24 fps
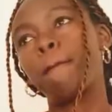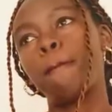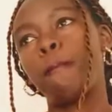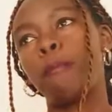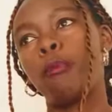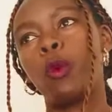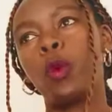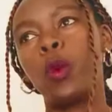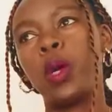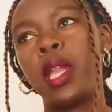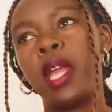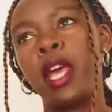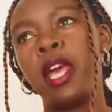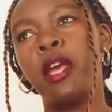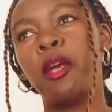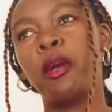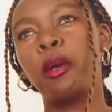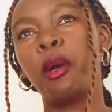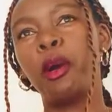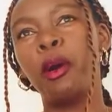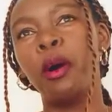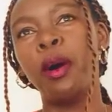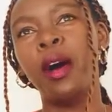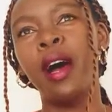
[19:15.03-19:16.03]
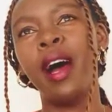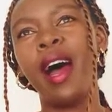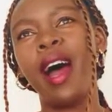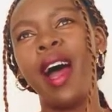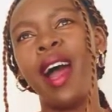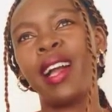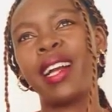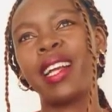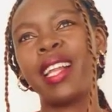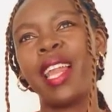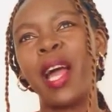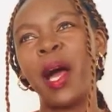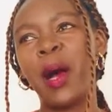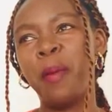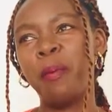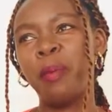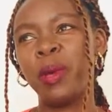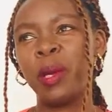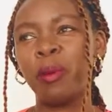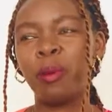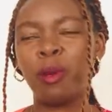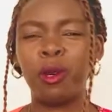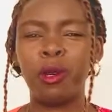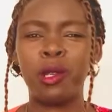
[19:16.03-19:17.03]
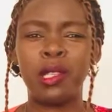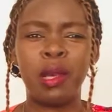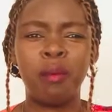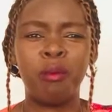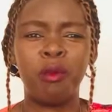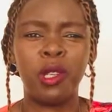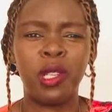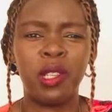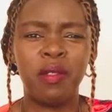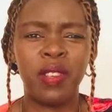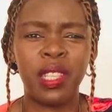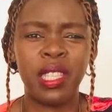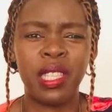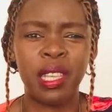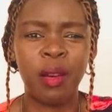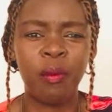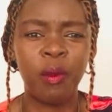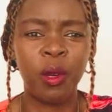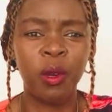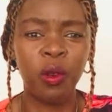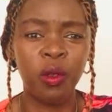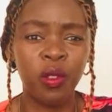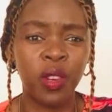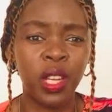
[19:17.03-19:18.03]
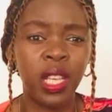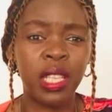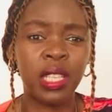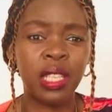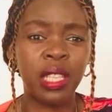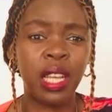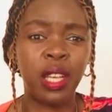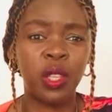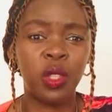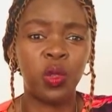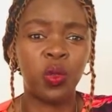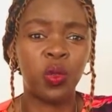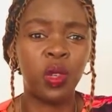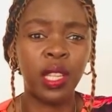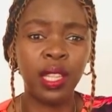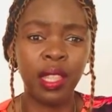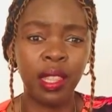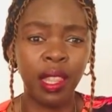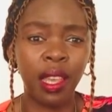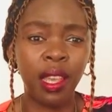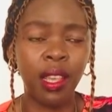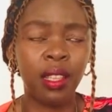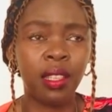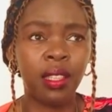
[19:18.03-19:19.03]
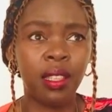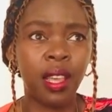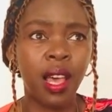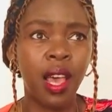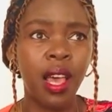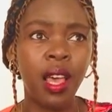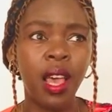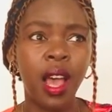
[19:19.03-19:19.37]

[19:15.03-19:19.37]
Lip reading: when I go clubbing, because I'm not even someone who drinks like sweet things.